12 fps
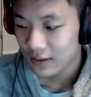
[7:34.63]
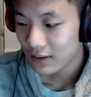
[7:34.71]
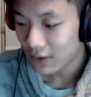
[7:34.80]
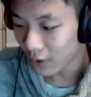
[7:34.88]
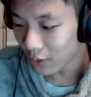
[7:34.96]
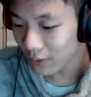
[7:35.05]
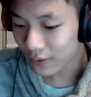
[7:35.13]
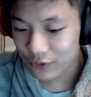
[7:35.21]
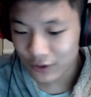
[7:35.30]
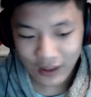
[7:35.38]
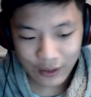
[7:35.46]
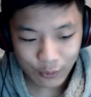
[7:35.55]
whole of
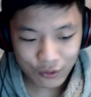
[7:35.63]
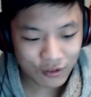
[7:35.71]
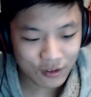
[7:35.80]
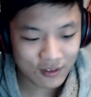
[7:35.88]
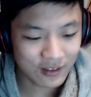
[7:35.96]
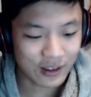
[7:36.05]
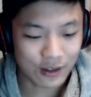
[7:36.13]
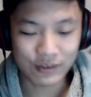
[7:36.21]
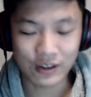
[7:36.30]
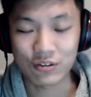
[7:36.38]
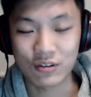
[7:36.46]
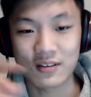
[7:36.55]
today was just League of
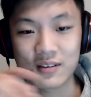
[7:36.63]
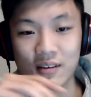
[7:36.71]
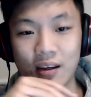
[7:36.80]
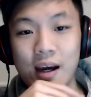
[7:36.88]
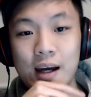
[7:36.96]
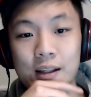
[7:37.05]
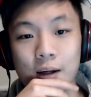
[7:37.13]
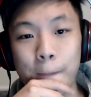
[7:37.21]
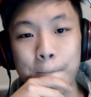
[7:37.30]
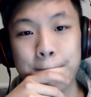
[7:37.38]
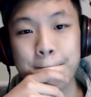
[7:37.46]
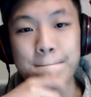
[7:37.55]
Legends, and
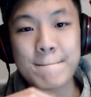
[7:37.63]
um,